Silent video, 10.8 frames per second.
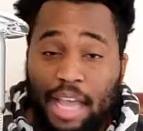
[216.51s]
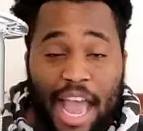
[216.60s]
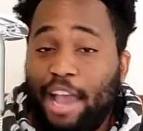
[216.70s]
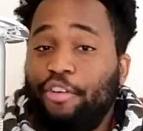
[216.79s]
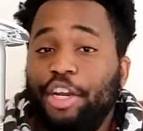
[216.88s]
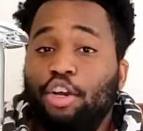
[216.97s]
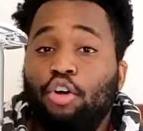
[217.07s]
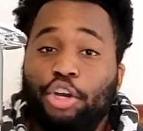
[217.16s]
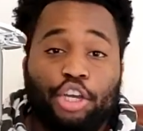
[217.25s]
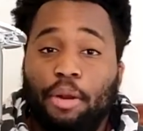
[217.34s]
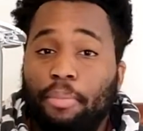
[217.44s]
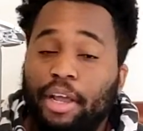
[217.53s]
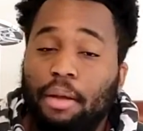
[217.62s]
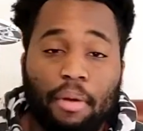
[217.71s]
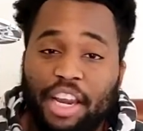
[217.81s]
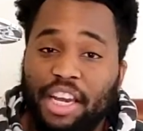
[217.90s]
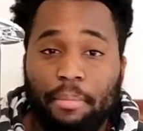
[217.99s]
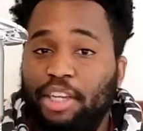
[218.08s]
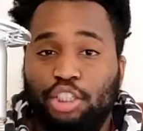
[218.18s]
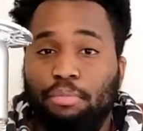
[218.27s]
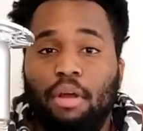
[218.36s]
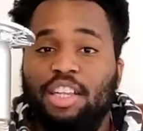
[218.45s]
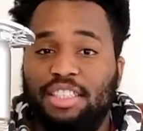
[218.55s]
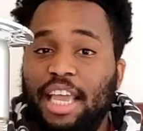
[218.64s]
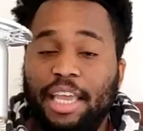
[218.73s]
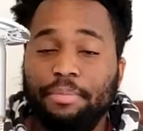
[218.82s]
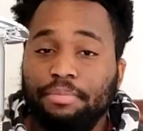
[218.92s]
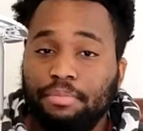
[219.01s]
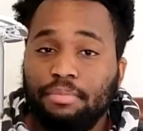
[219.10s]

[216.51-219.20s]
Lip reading: I already know they're going to bring up Bron. He didn't mention Bron's name.